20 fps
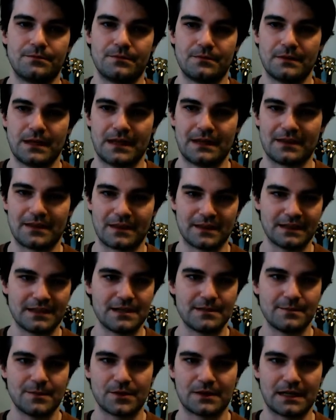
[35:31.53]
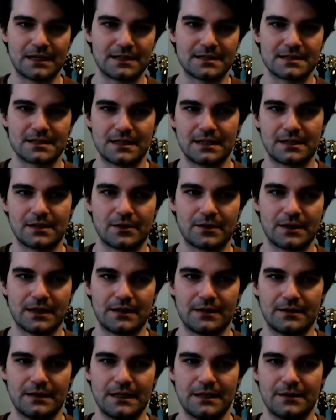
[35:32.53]
And thinking about that, it's like,
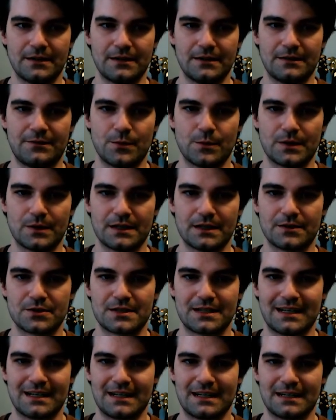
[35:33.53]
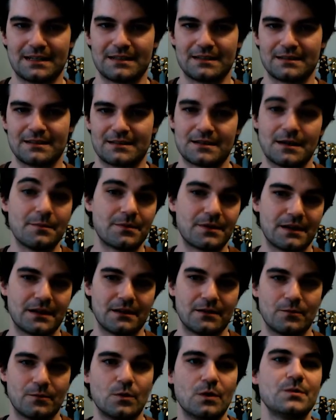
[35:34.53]
okay, if you want to understand
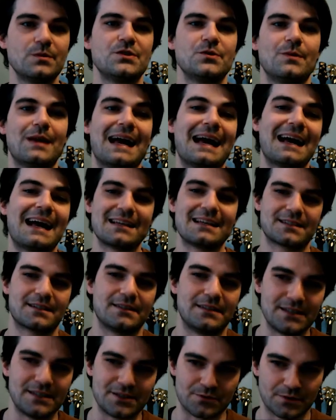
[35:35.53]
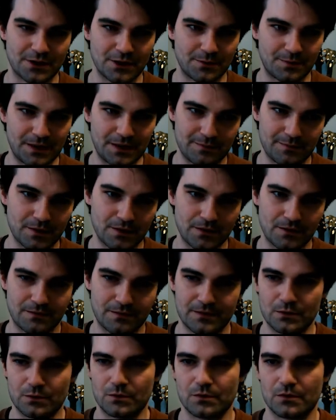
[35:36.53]
something, what would you ask these real people?
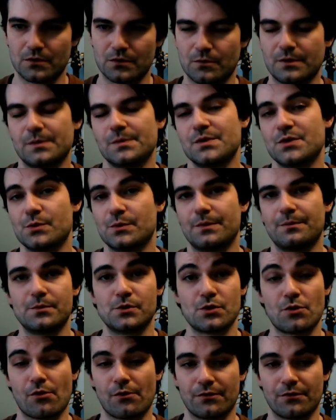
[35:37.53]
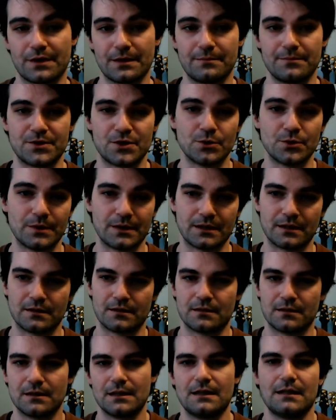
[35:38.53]
Or what would you observe them doing?
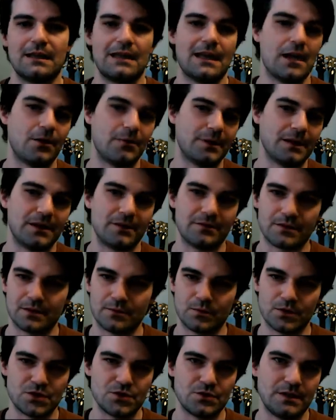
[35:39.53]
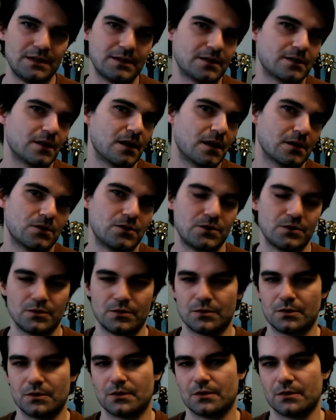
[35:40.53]
How many of them would you need to talk
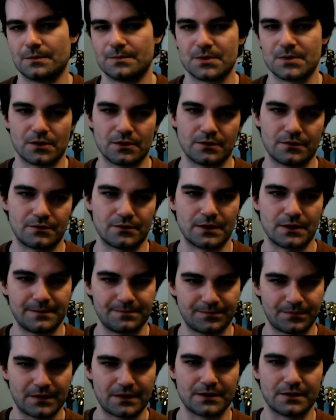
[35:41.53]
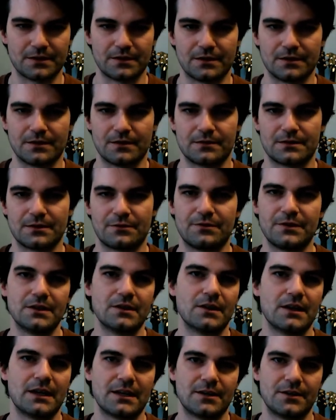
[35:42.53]
to or observe, right? To
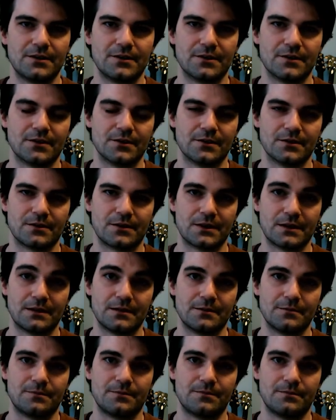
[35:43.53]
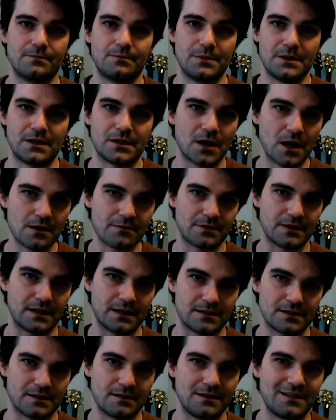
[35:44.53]
feel like you're going to be
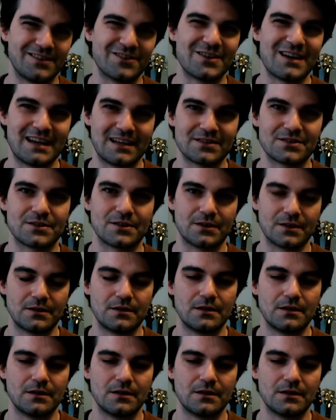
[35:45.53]
confident in your answer.